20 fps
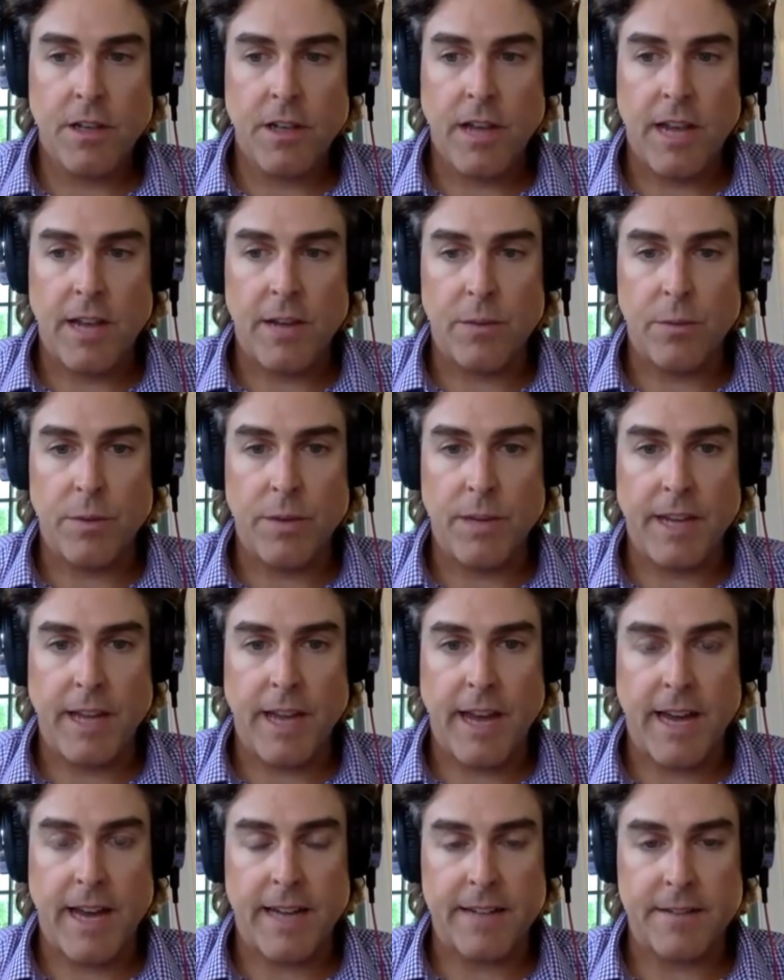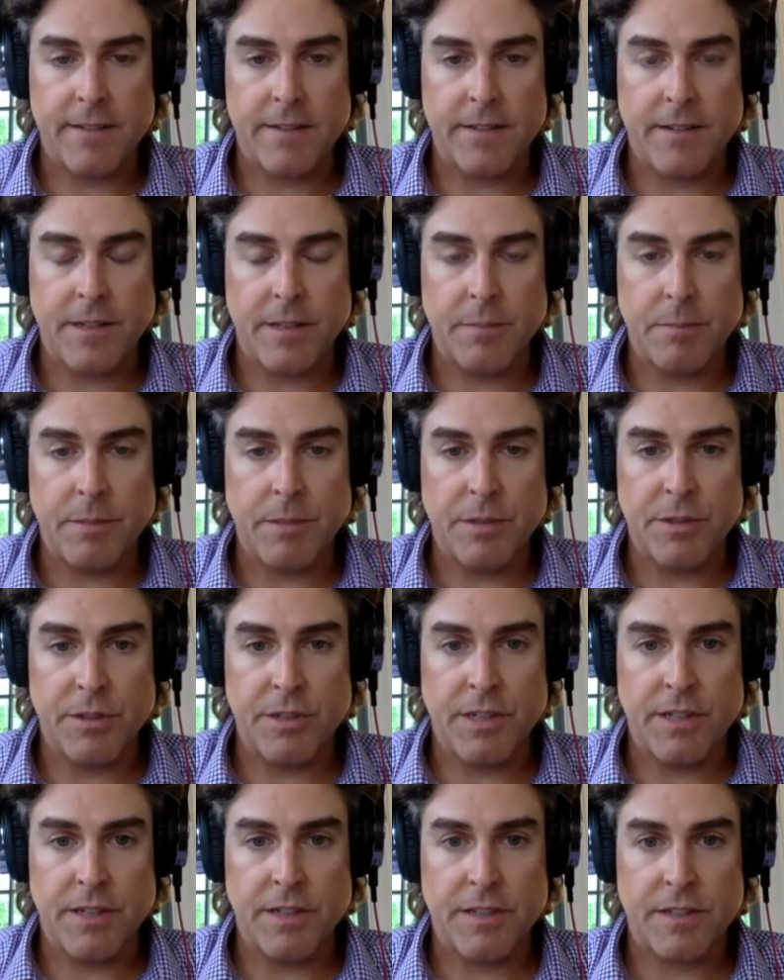and we got the
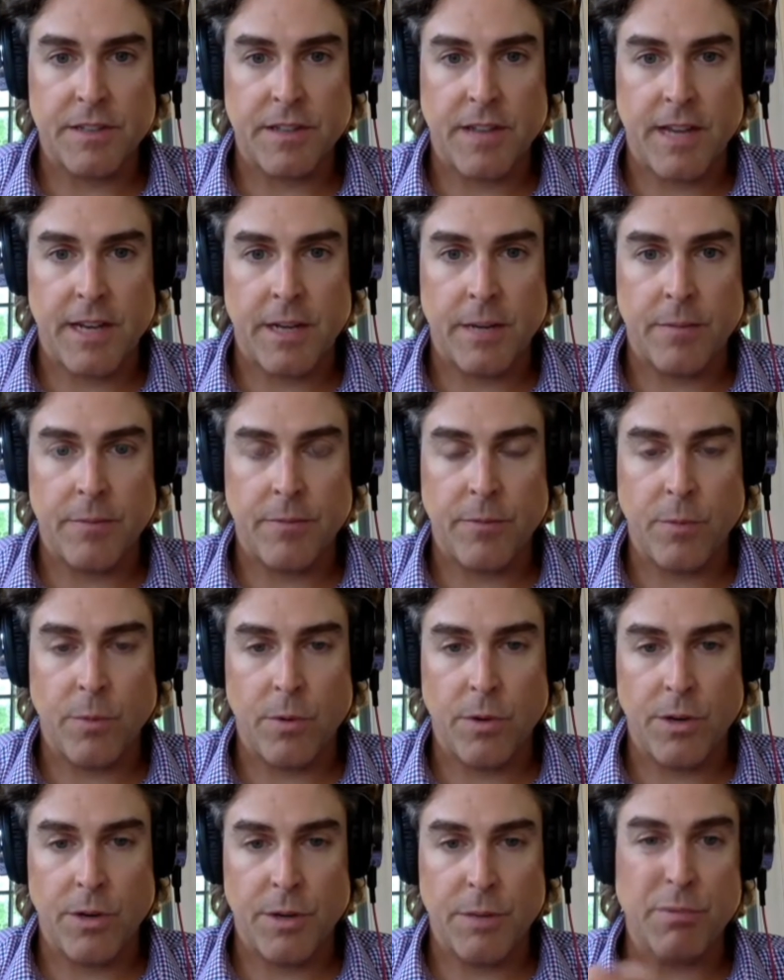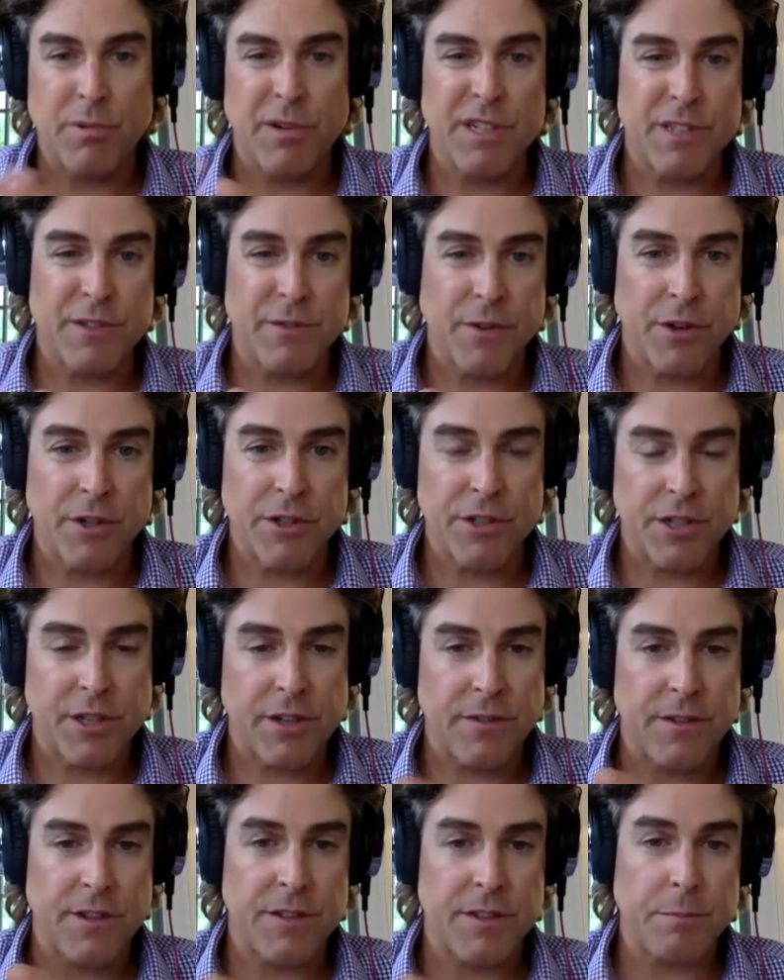ability to sign up for an abridged version
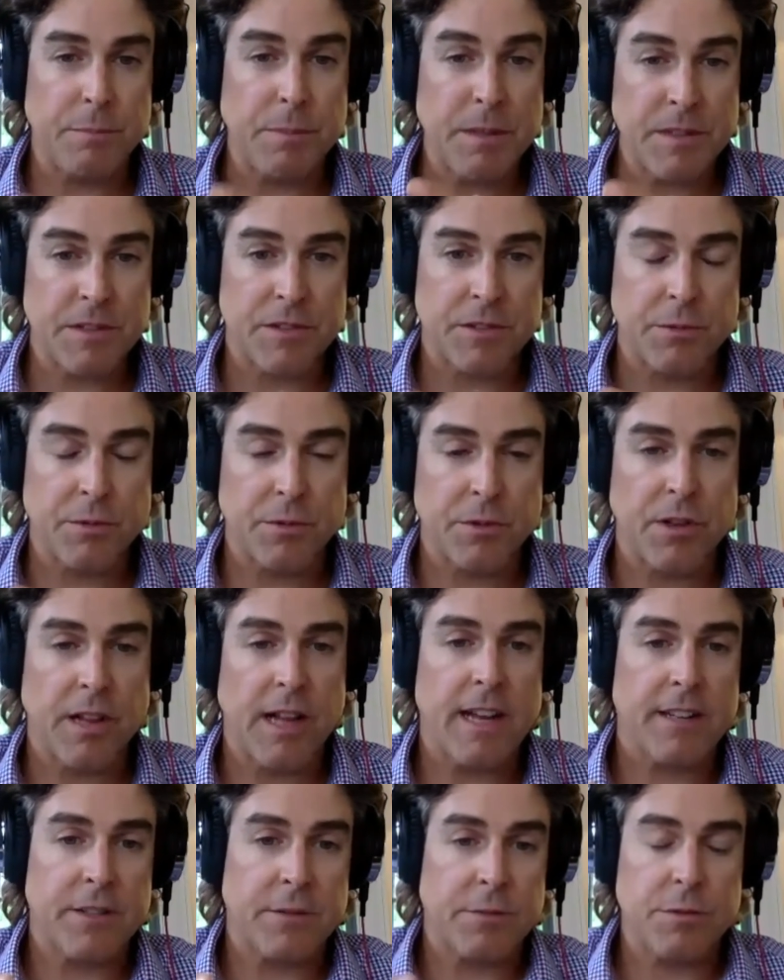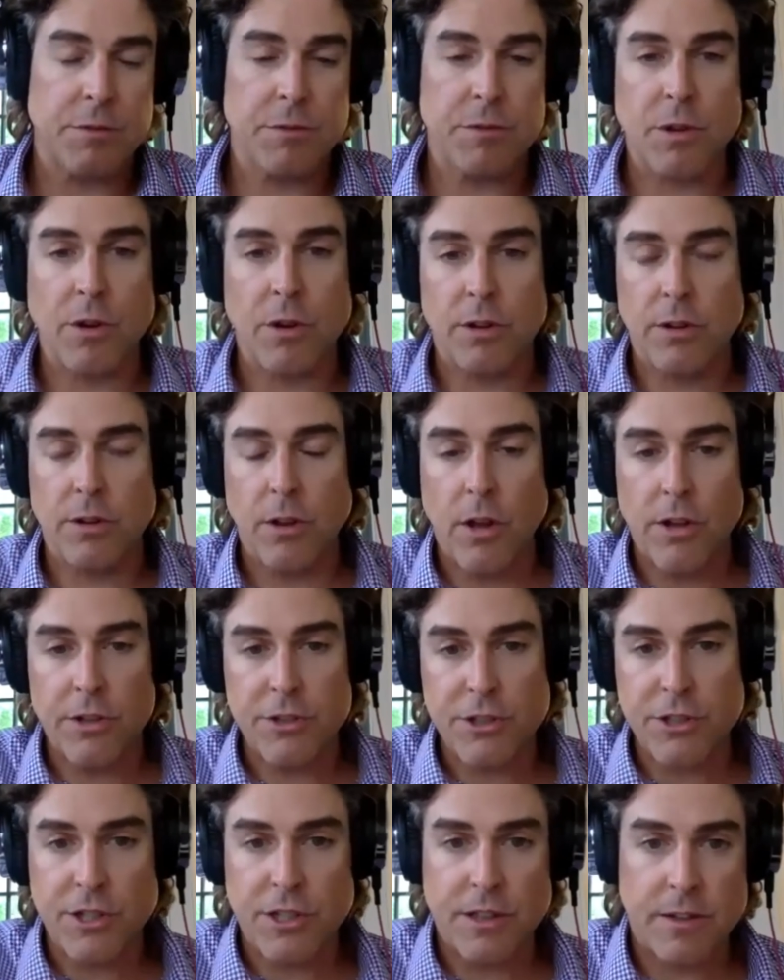of his business school class, which was called
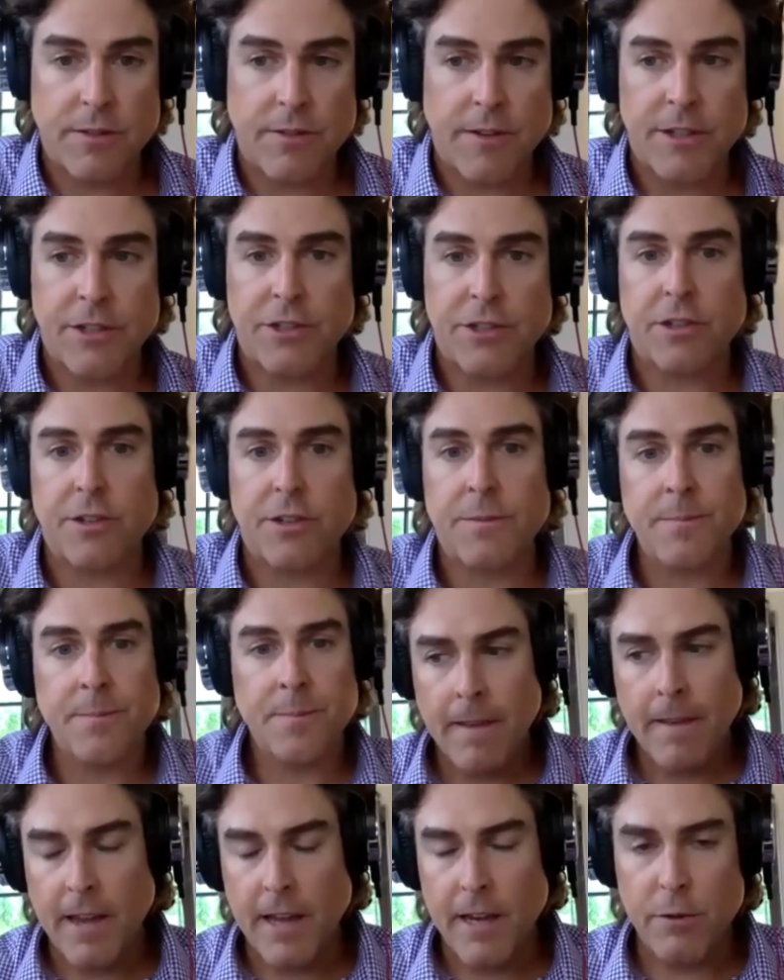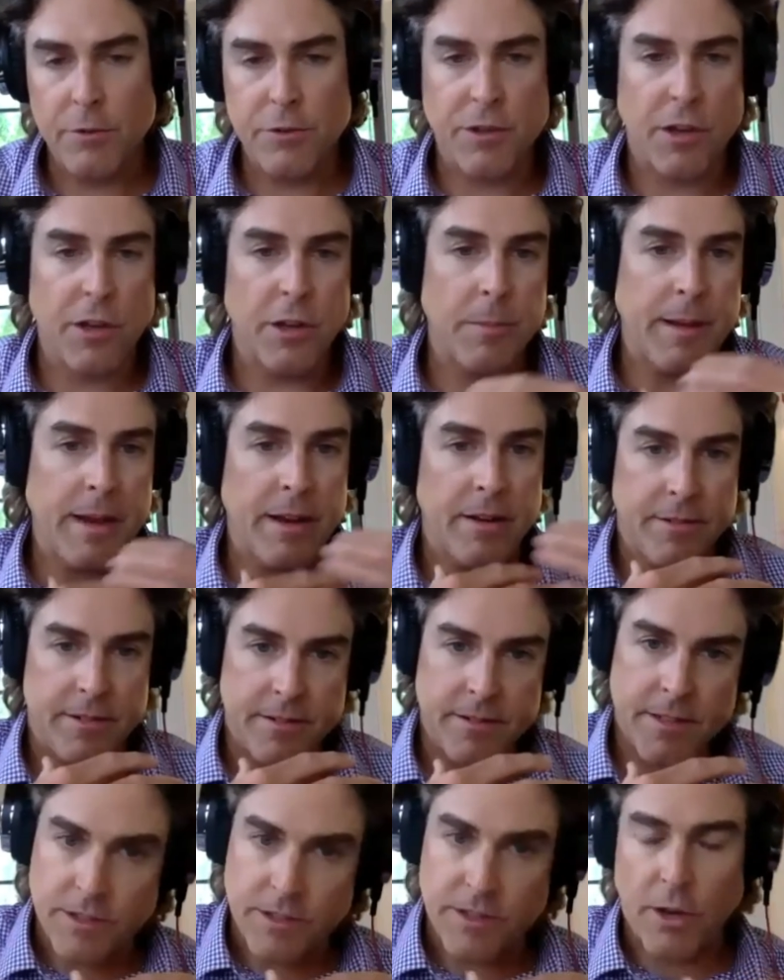Launching the Venture, and it was all about
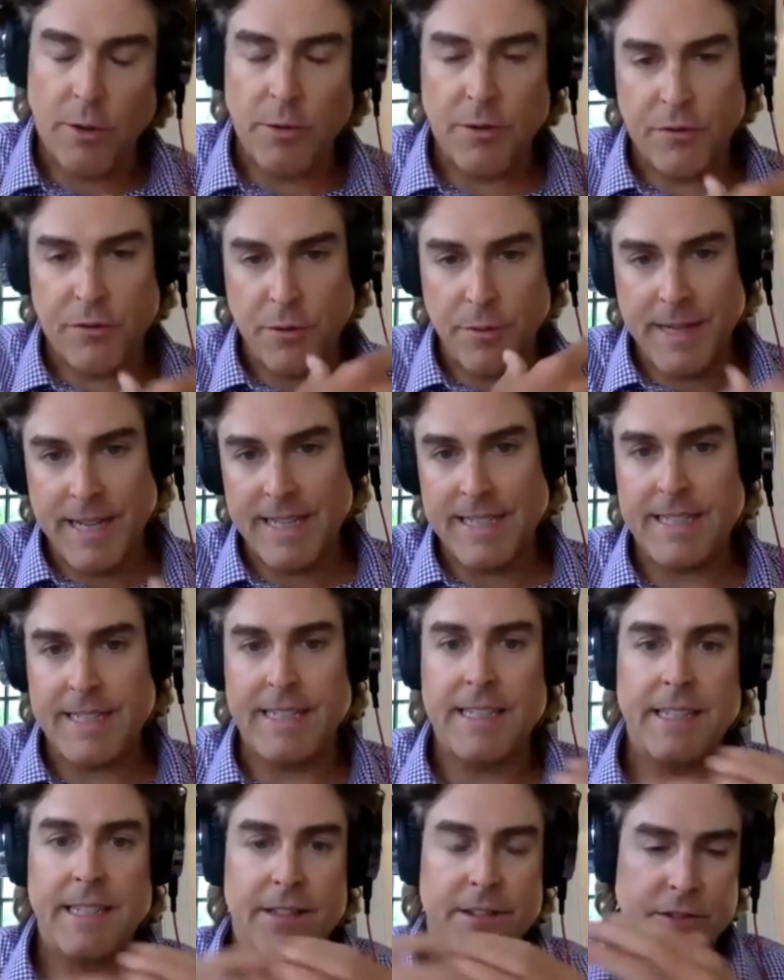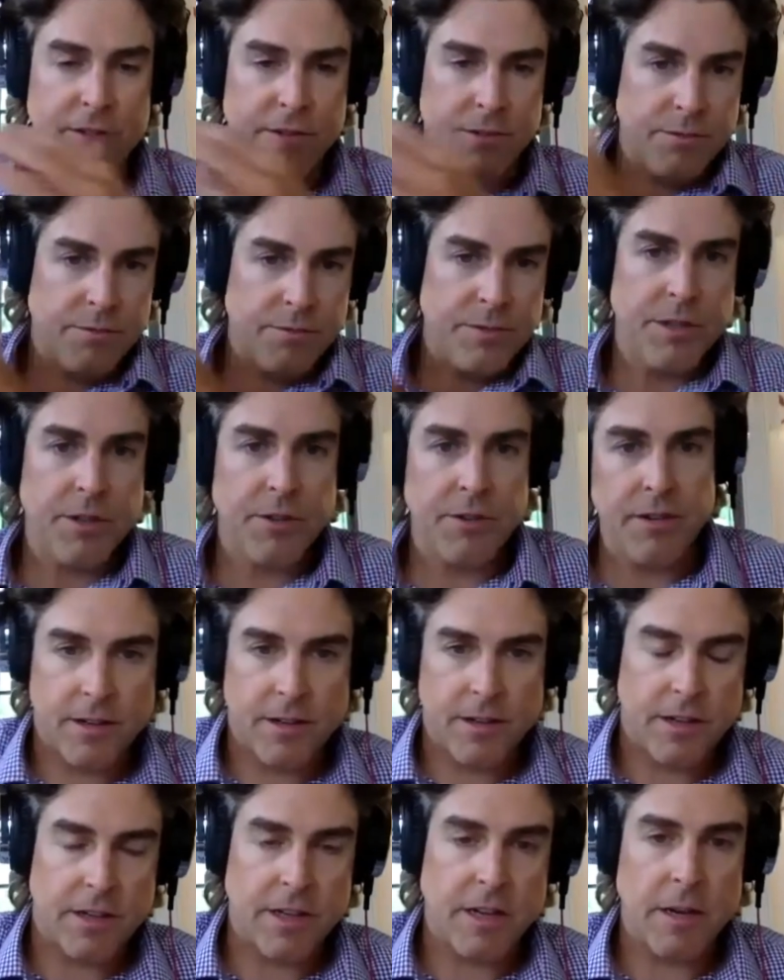going from an idea to you know
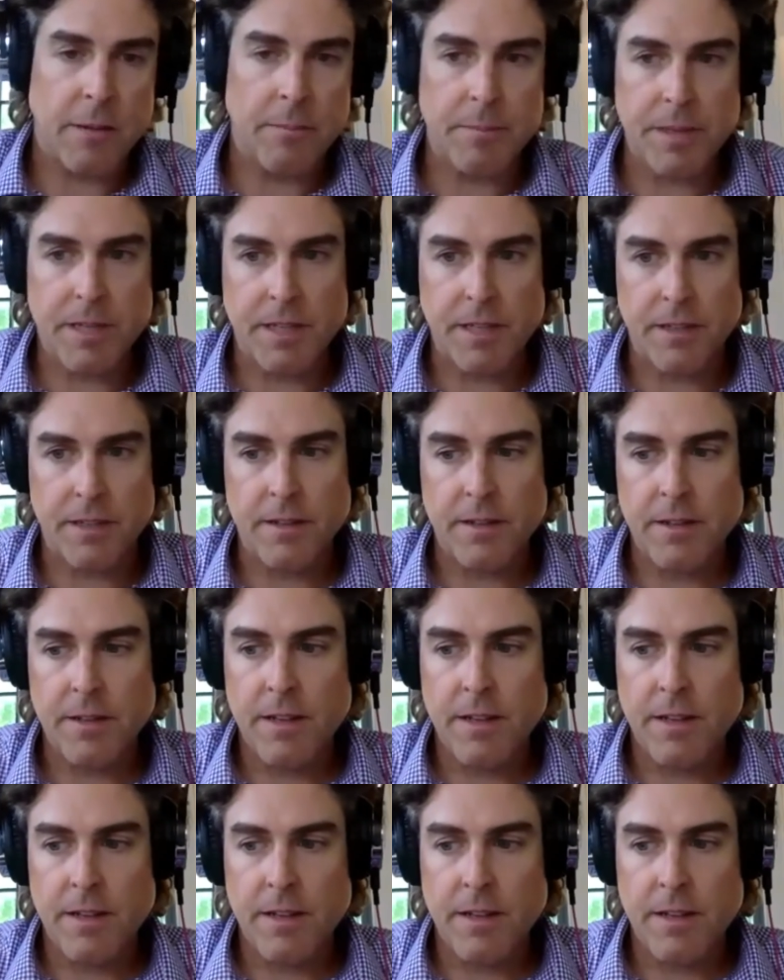a company.